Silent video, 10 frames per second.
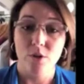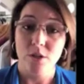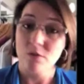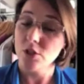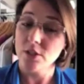
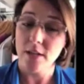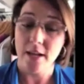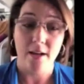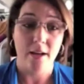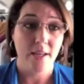So just,
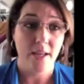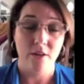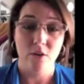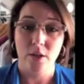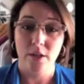again,
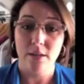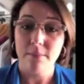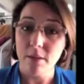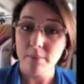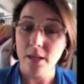you can
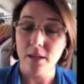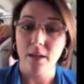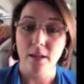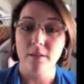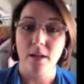email me
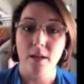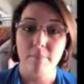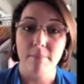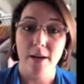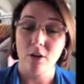at
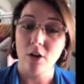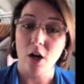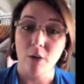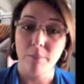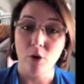
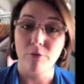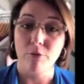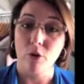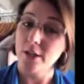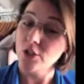
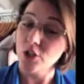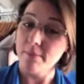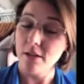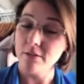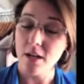
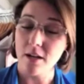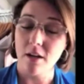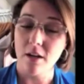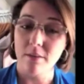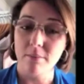marecarp04@gmail.com